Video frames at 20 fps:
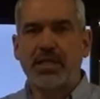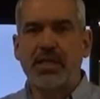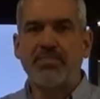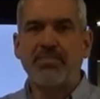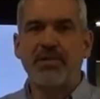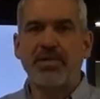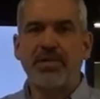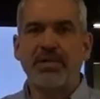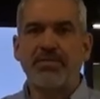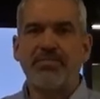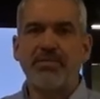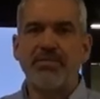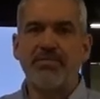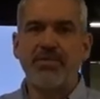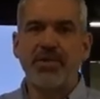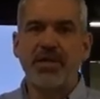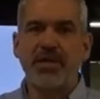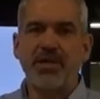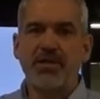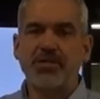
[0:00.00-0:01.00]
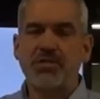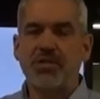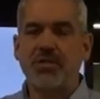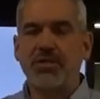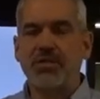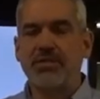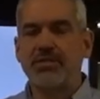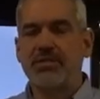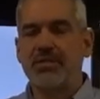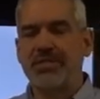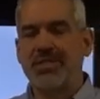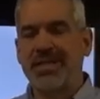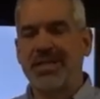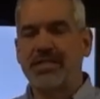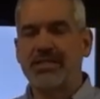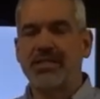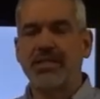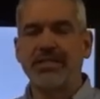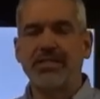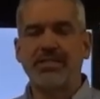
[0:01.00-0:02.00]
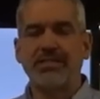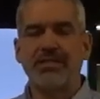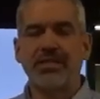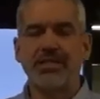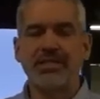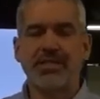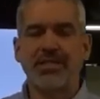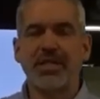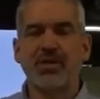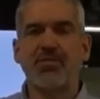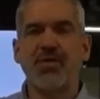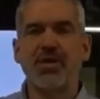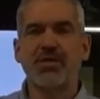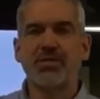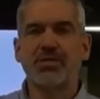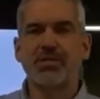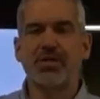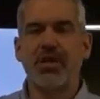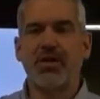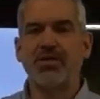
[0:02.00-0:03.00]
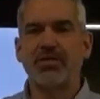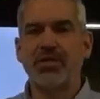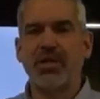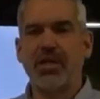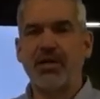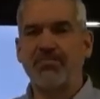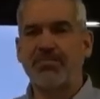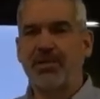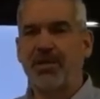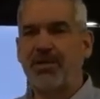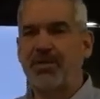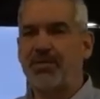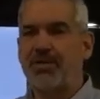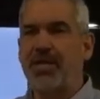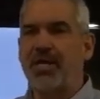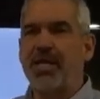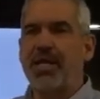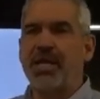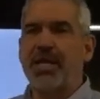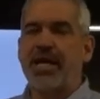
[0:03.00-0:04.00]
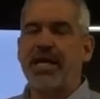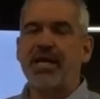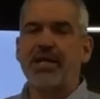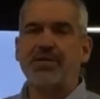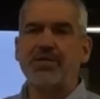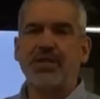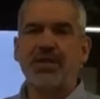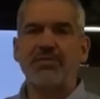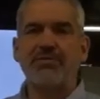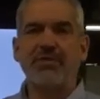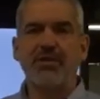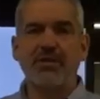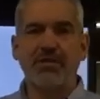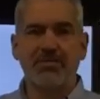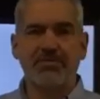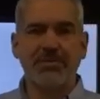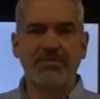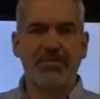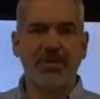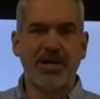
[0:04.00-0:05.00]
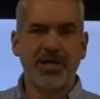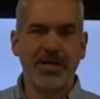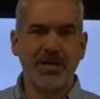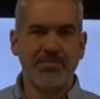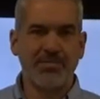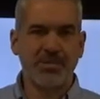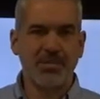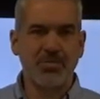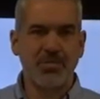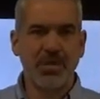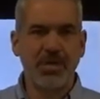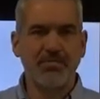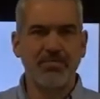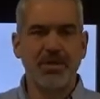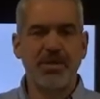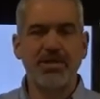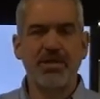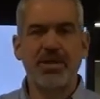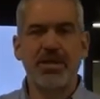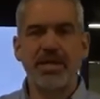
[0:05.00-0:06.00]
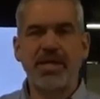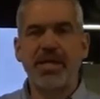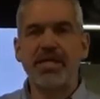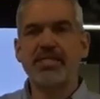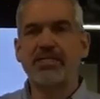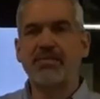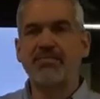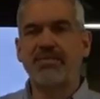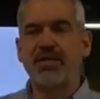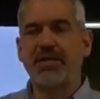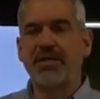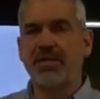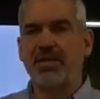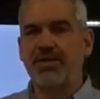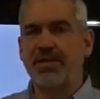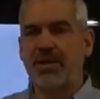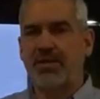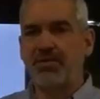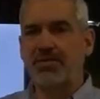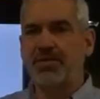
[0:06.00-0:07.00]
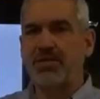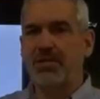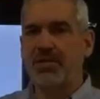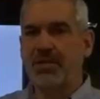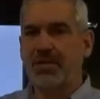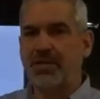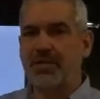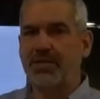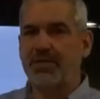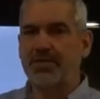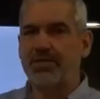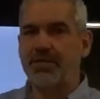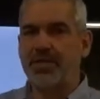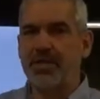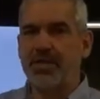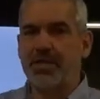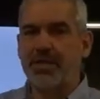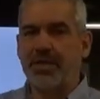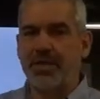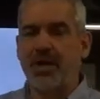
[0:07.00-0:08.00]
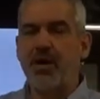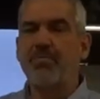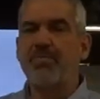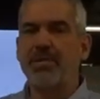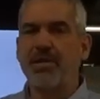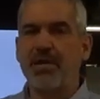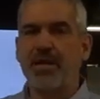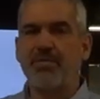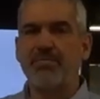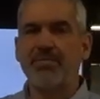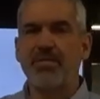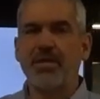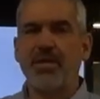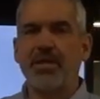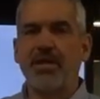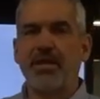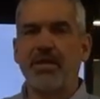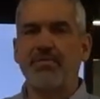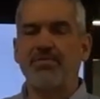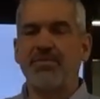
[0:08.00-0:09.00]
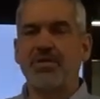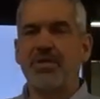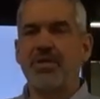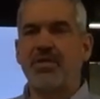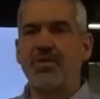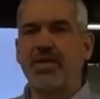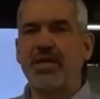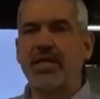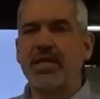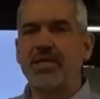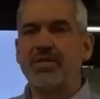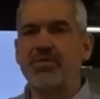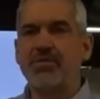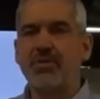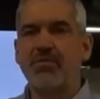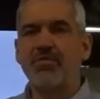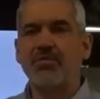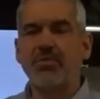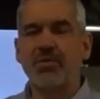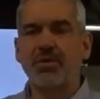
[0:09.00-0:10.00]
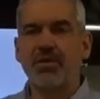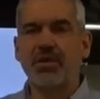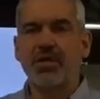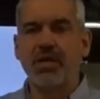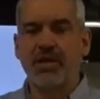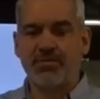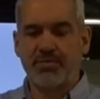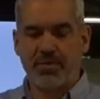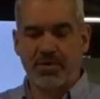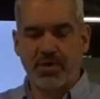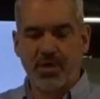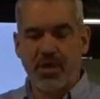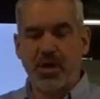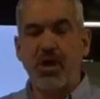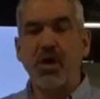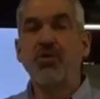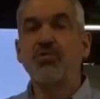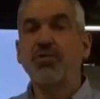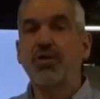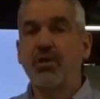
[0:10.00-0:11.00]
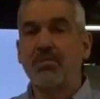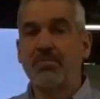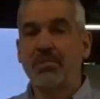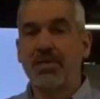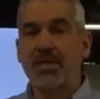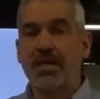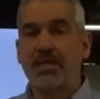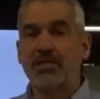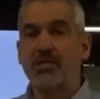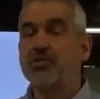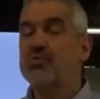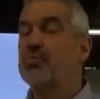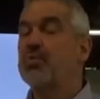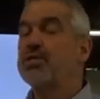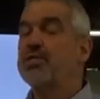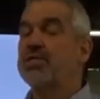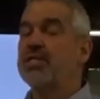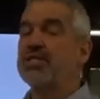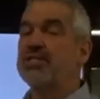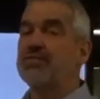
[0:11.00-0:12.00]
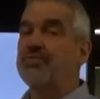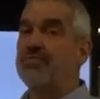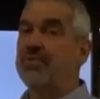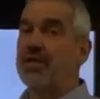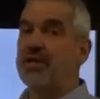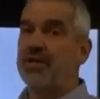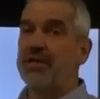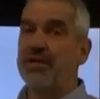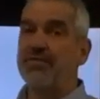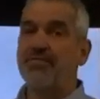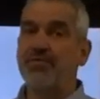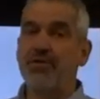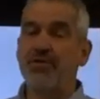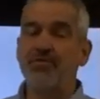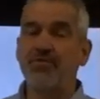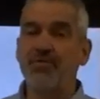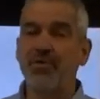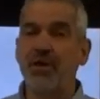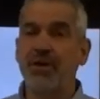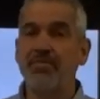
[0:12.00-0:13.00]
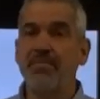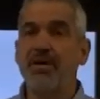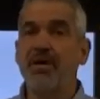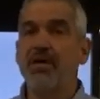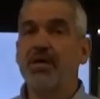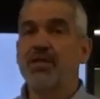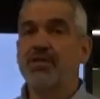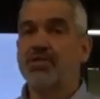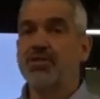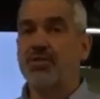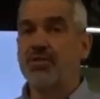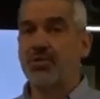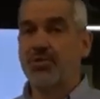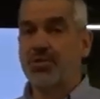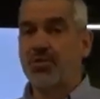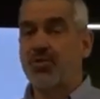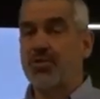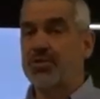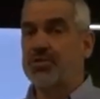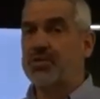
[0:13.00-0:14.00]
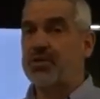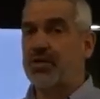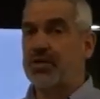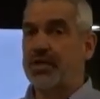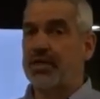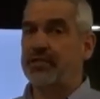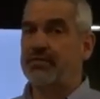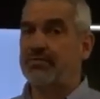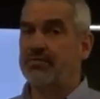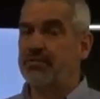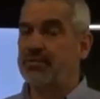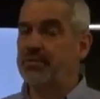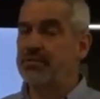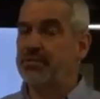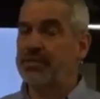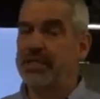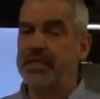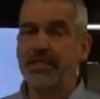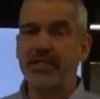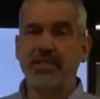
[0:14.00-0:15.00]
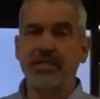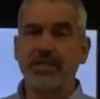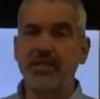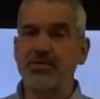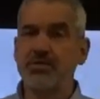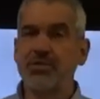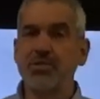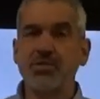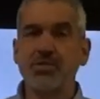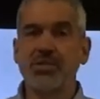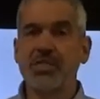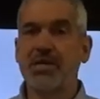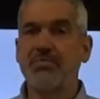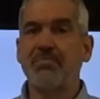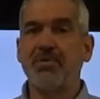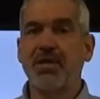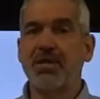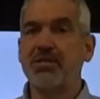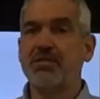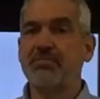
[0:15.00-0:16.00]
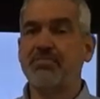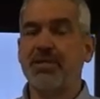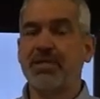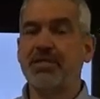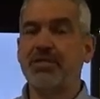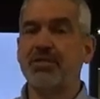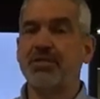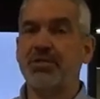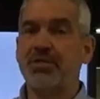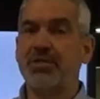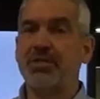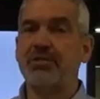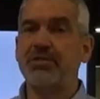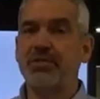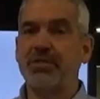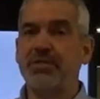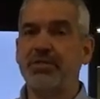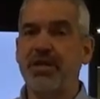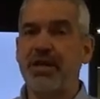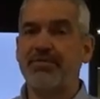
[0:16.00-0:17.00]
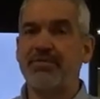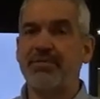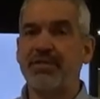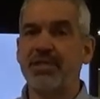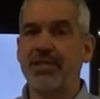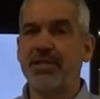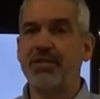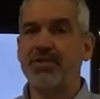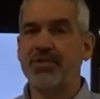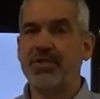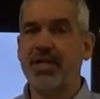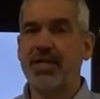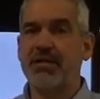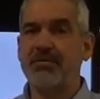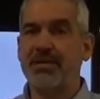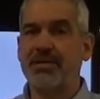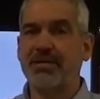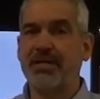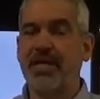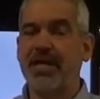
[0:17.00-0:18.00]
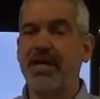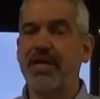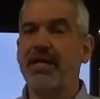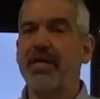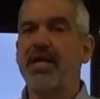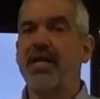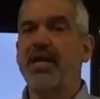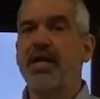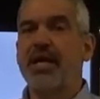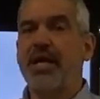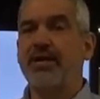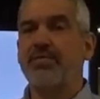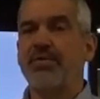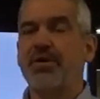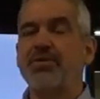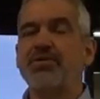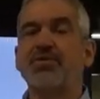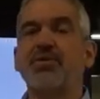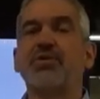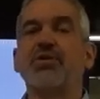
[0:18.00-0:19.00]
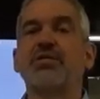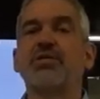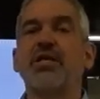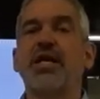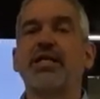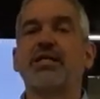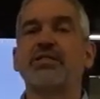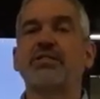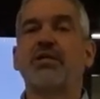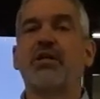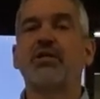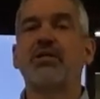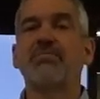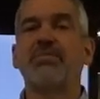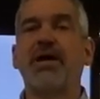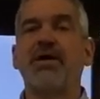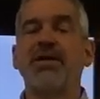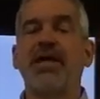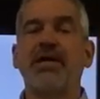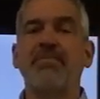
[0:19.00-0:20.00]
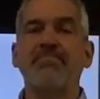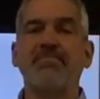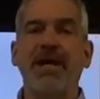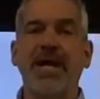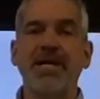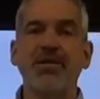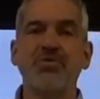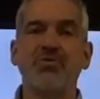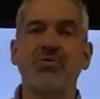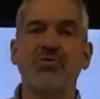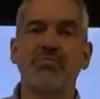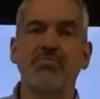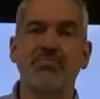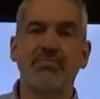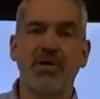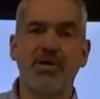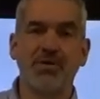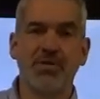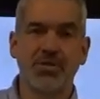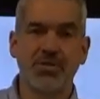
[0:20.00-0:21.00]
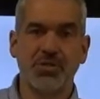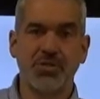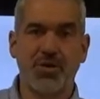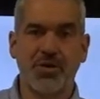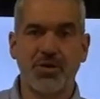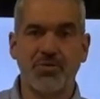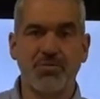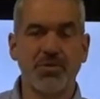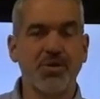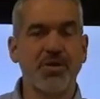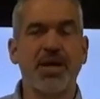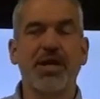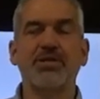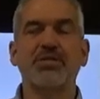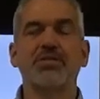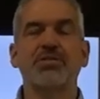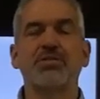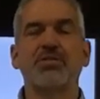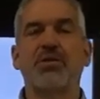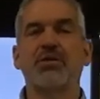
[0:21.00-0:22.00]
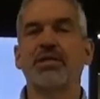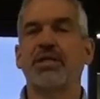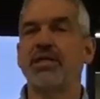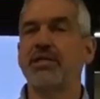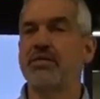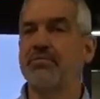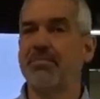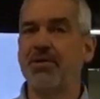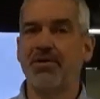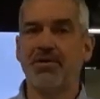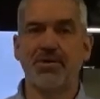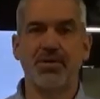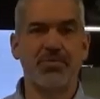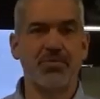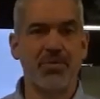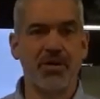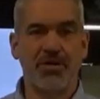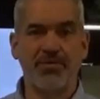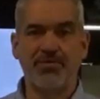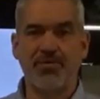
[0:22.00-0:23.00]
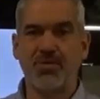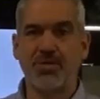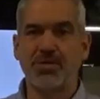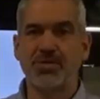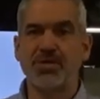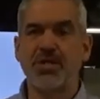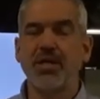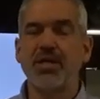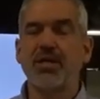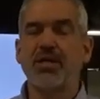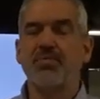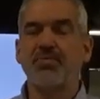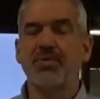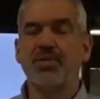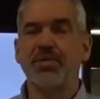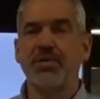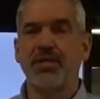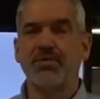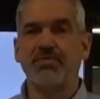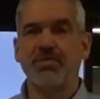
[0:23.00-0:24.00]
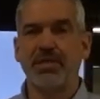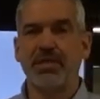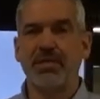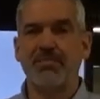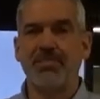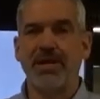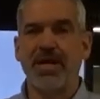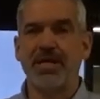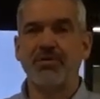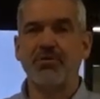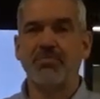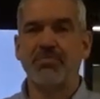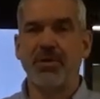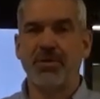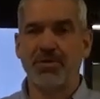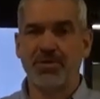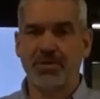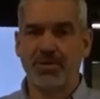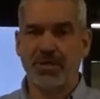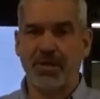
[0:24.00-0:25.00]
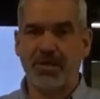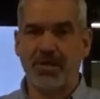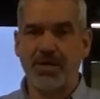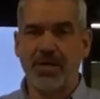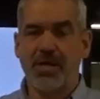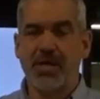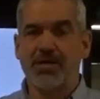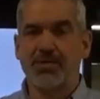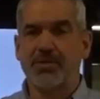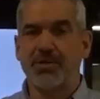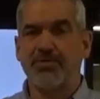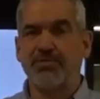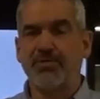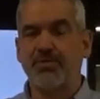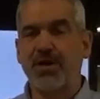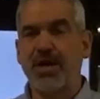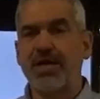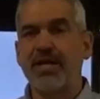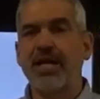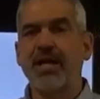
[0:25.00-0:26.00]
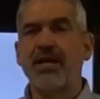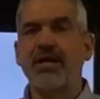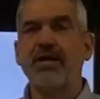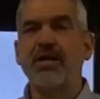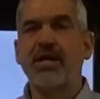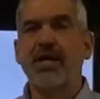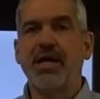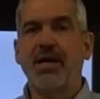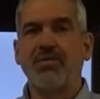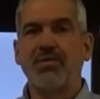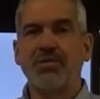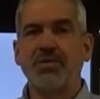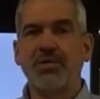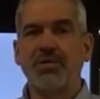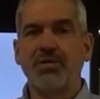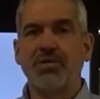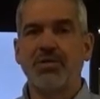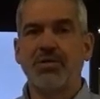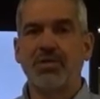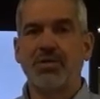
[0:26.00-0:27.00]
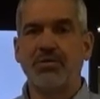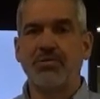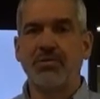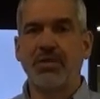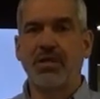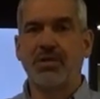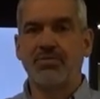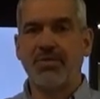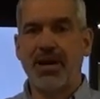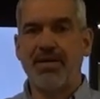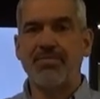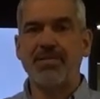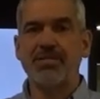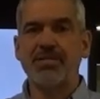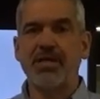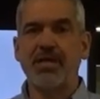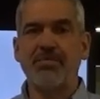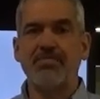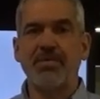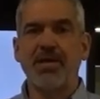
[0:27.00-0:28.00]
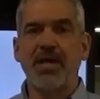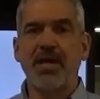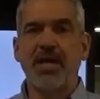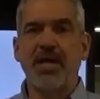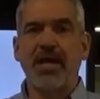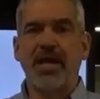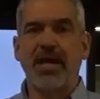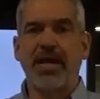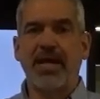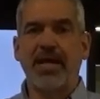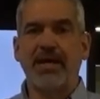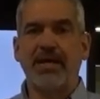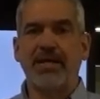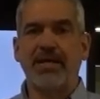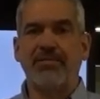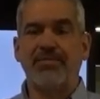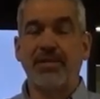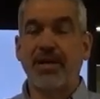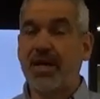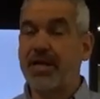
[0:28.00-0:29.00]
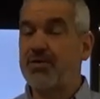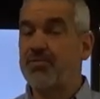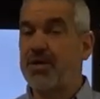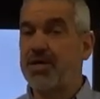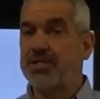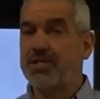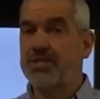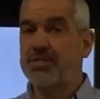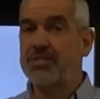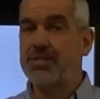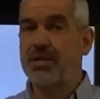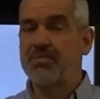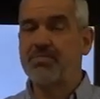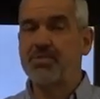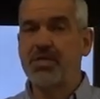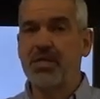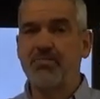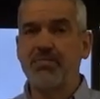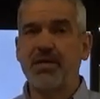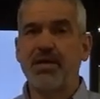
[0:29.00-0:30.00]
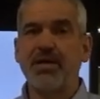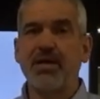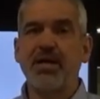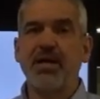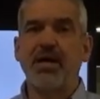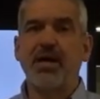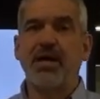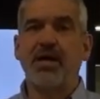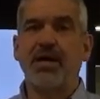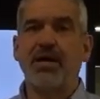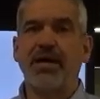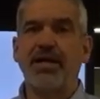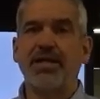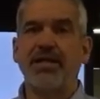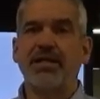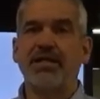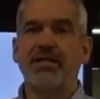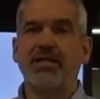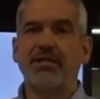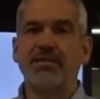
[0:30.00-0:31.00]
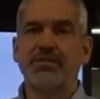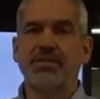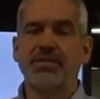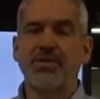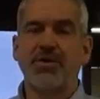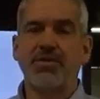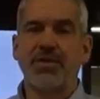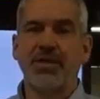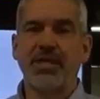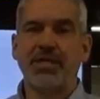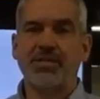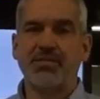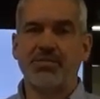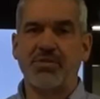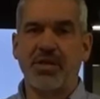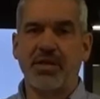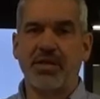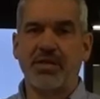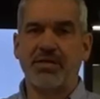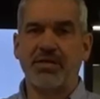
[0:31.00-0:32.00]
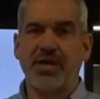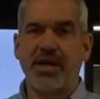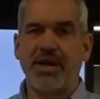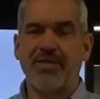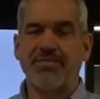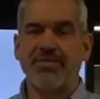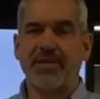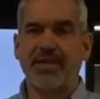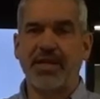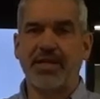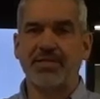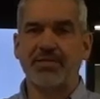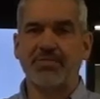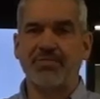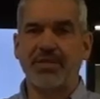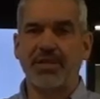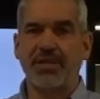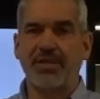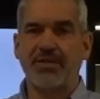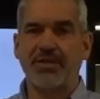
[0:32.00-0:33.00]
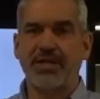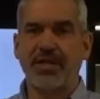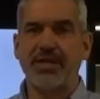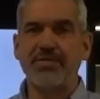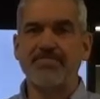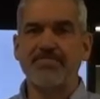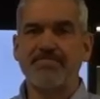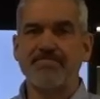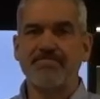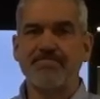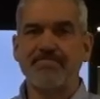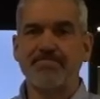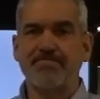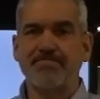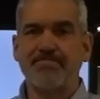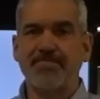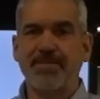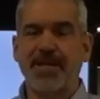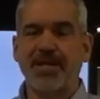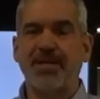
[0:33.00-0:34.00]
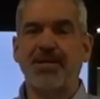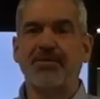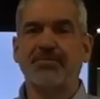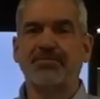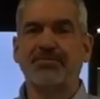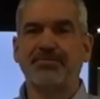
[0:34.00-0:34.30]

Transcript: couple of different videos so that it doesn't take quite as long to upload, and also give you a little bit of break in between. But the next video that I want you to click on and open up and view is we're going to cover overload protections, which is very different from short circuit. We're going to get those two separated to make sure you have a good understanding about that. And we're also going to talk about a manual motor starter. We're going to actually start getting the motor to run for us with the manual motor starter. So for right now, I want you to wrap this up, and if you got any questions, come see me, and then start the next half of the lecture video, okay? Thank you.